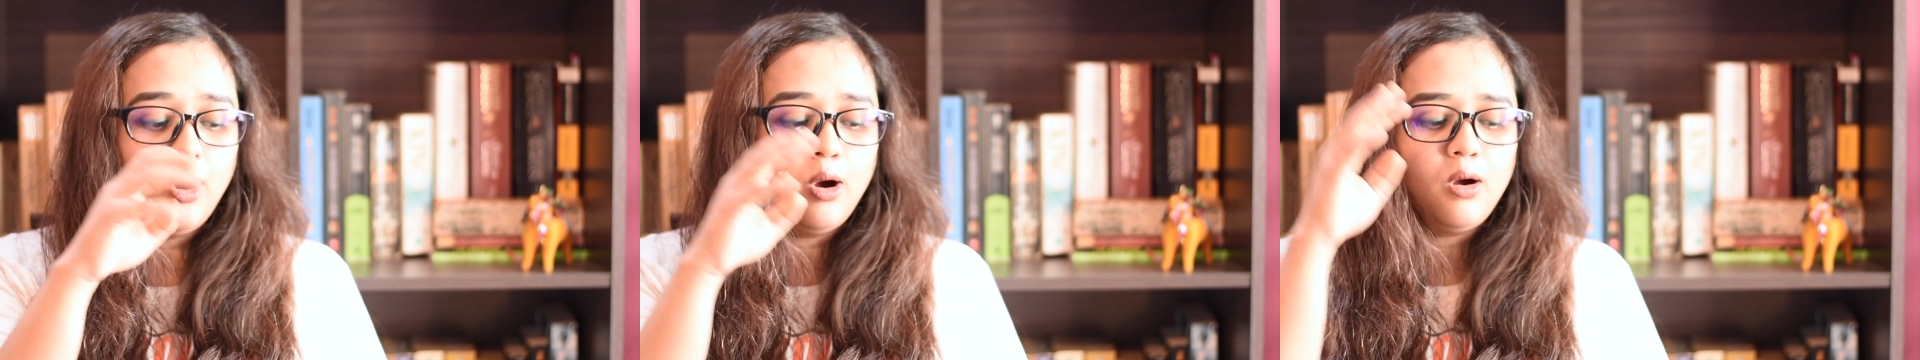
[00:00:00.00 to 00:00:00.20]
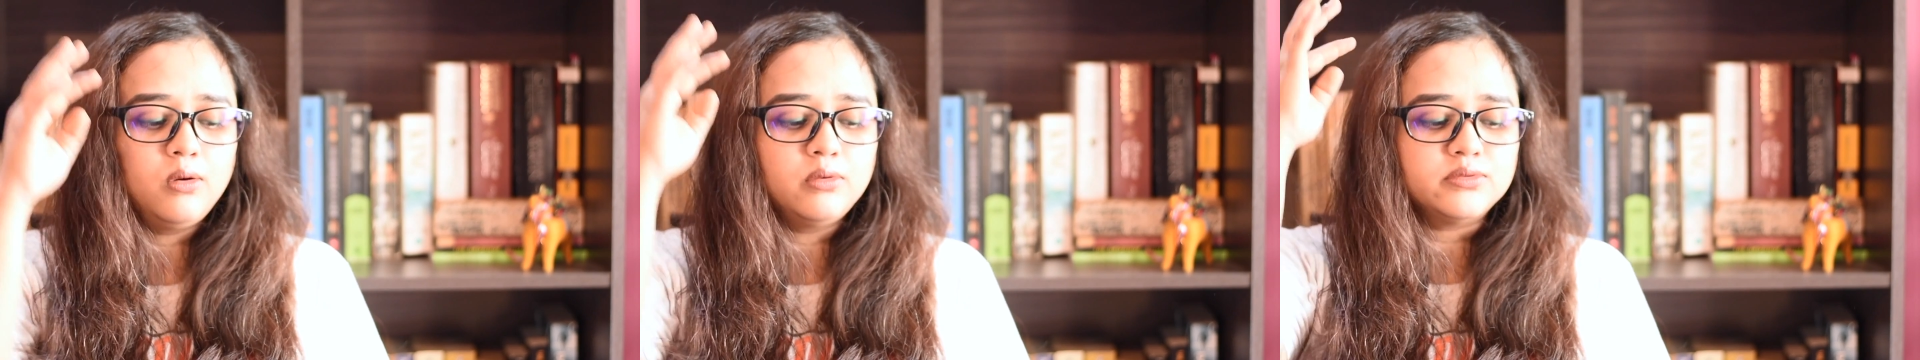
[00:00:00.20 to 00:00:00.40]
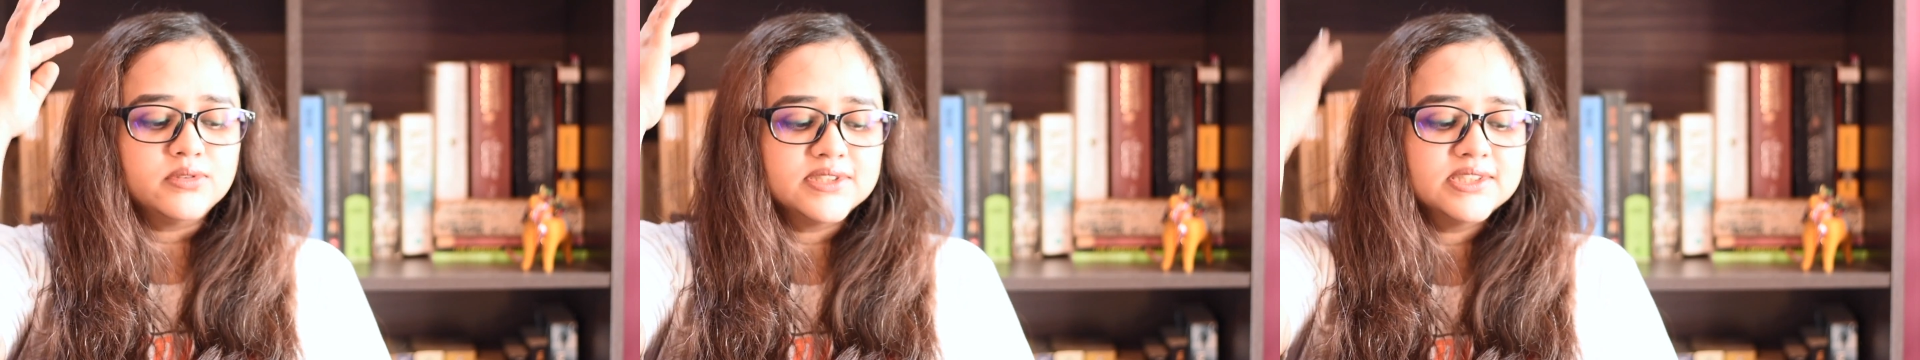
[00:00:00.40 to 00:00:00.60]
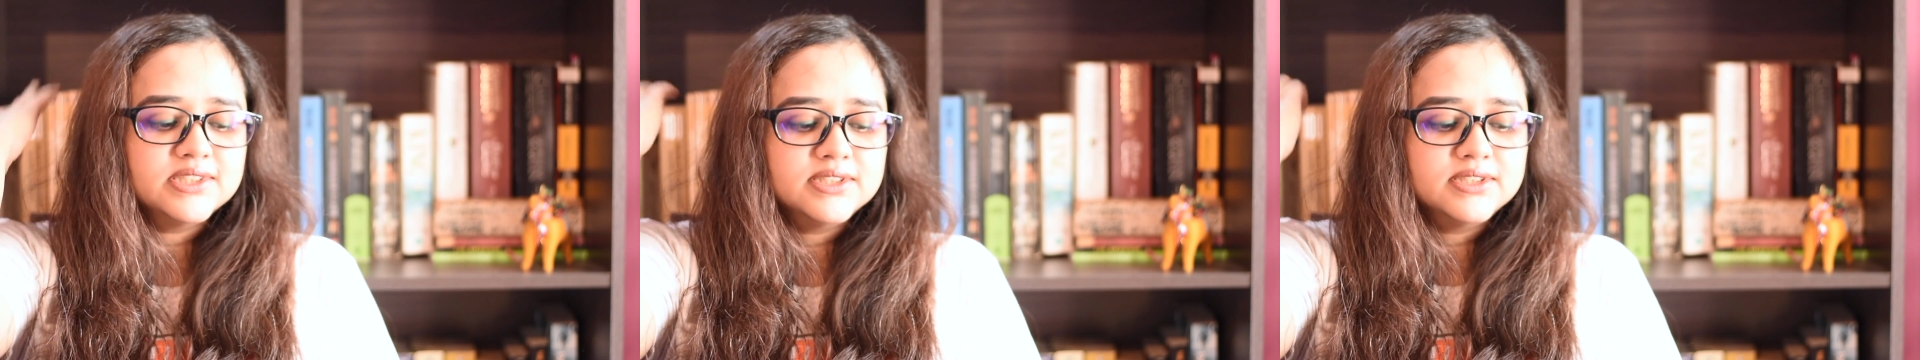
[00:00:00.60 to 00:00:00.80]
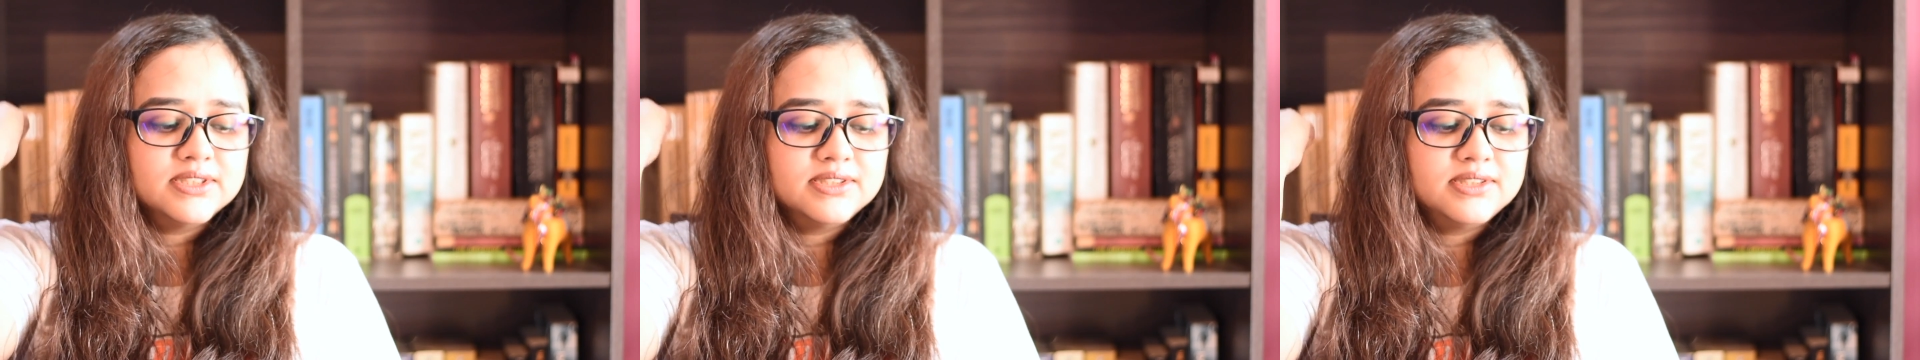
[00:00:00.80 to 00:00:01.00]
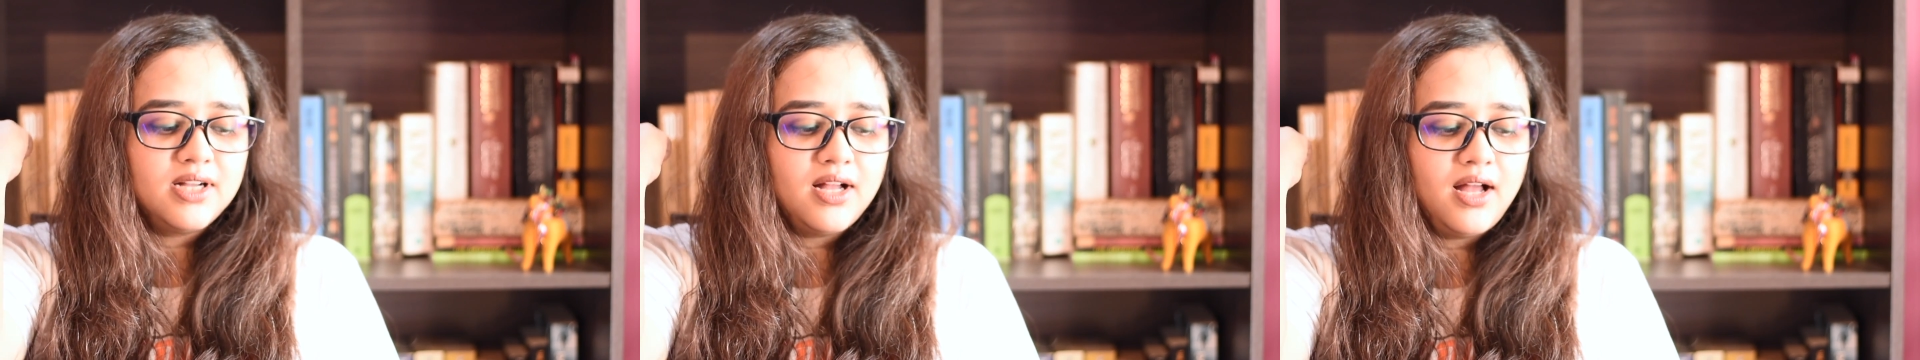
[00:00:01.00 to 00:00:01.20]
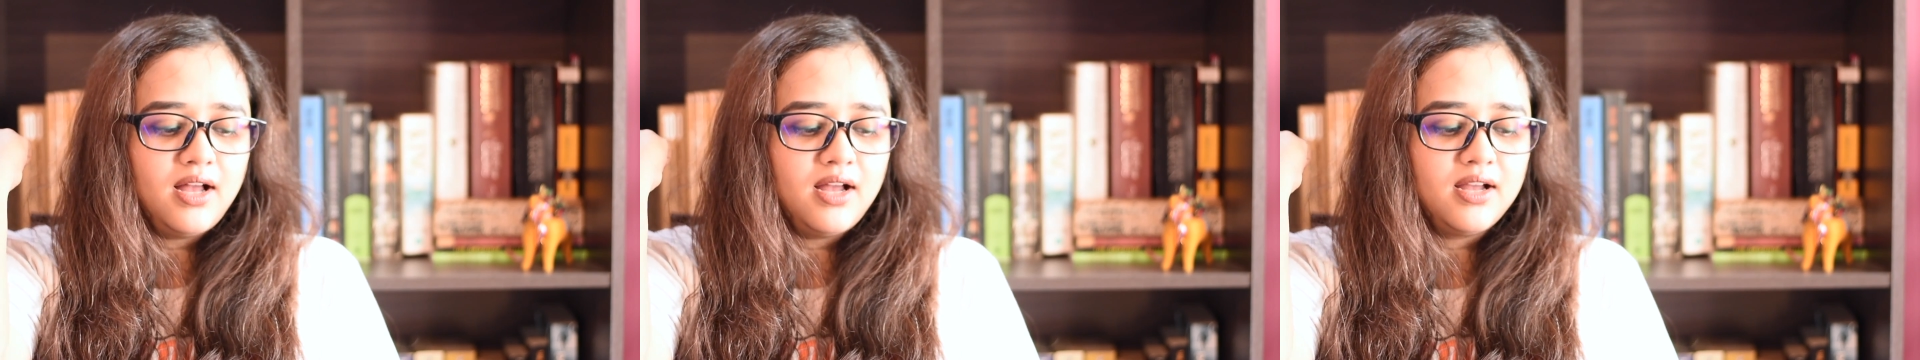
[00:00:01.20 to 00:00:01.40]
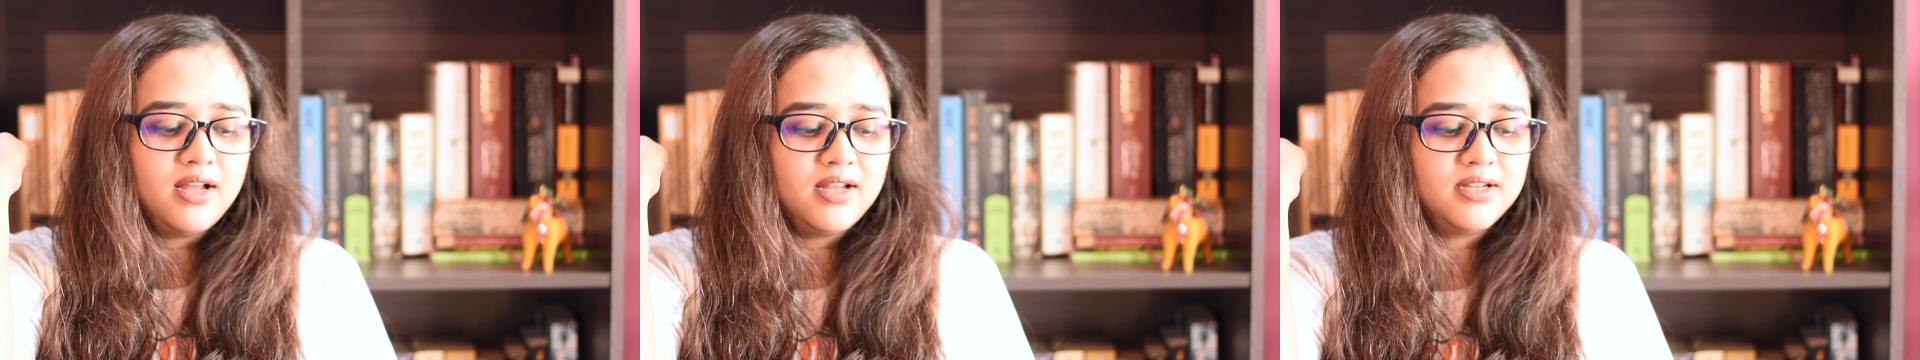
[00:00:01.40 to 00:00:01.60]
Oh,
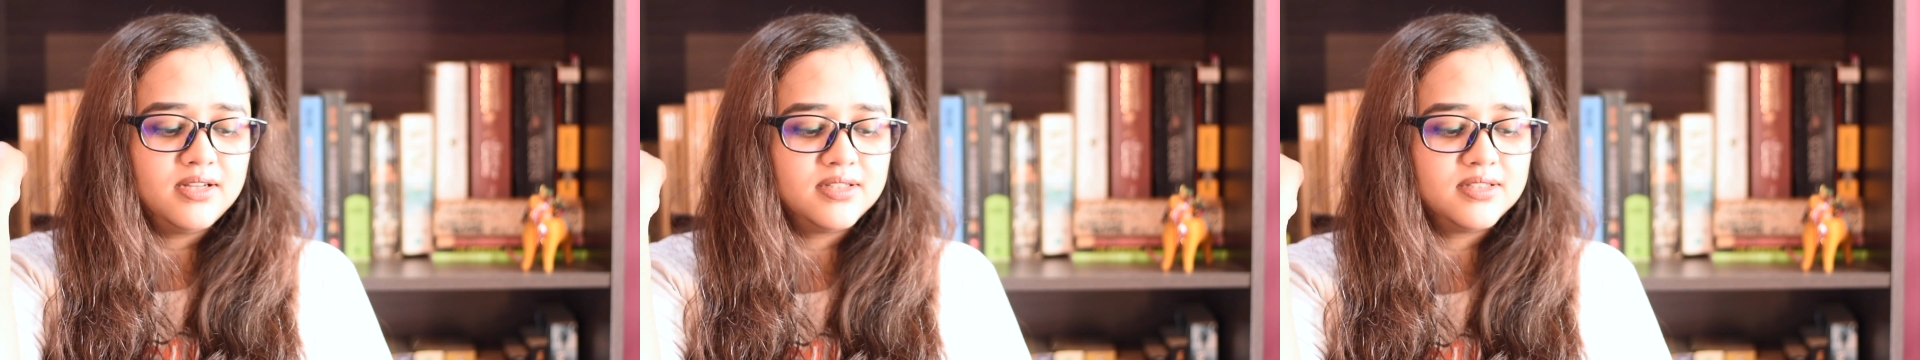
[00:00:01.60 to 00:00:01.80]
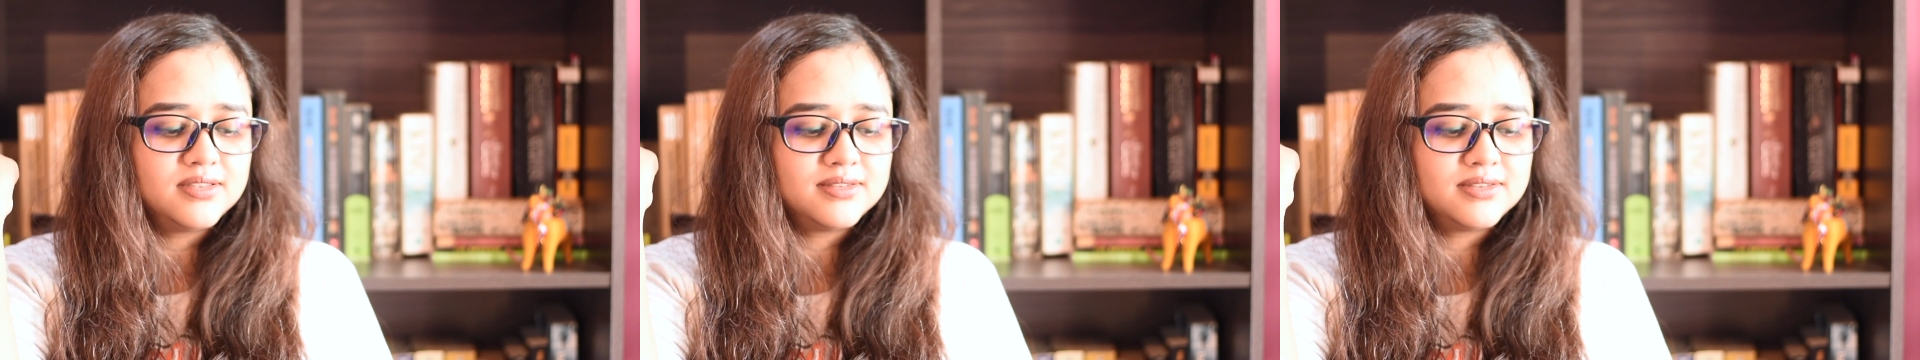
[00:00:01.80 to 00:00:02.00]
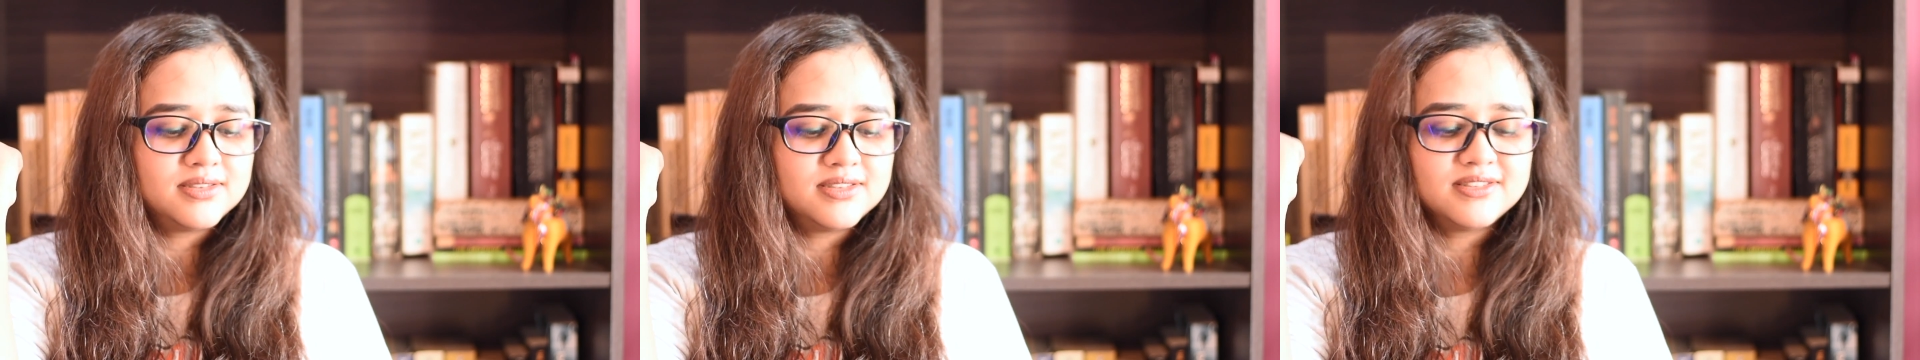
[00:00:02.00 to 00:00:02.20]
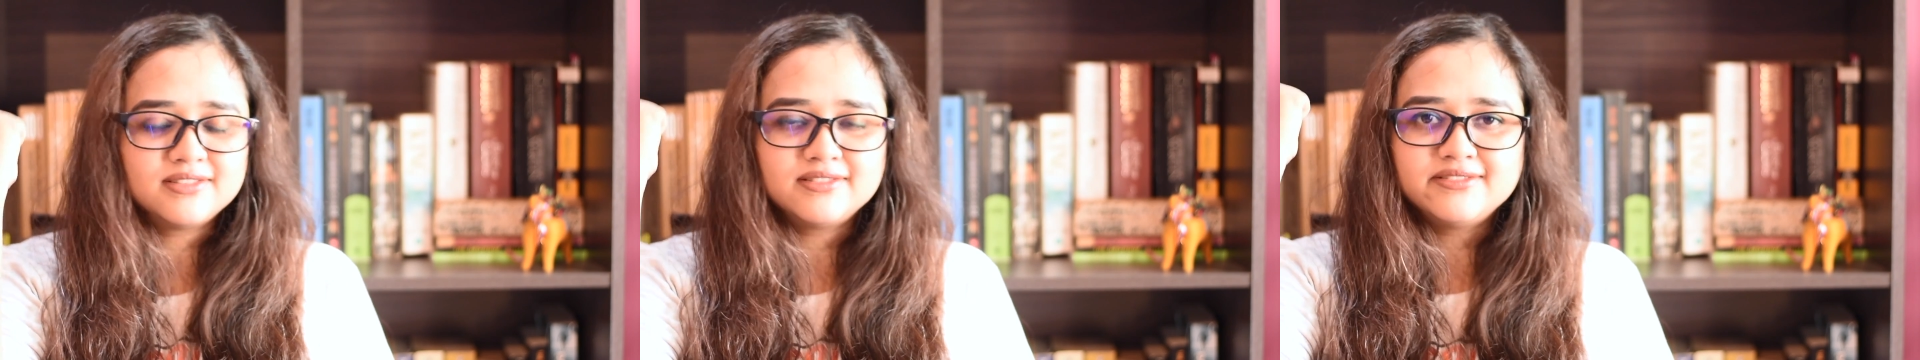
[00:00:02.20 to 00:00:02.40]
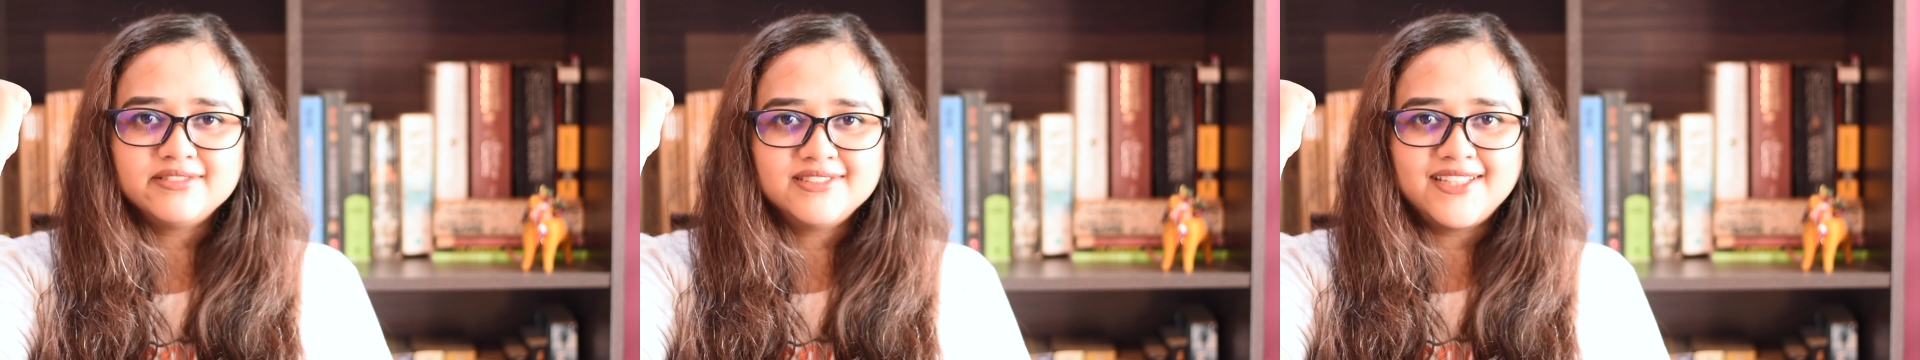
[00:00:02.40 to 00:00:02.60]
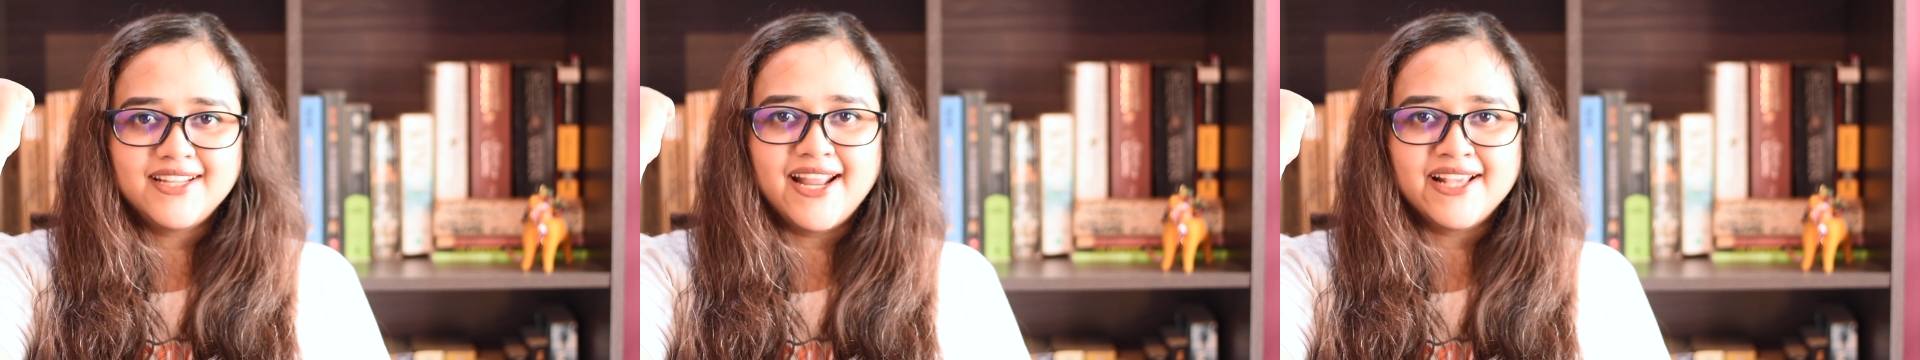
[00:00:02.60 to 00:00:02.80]
the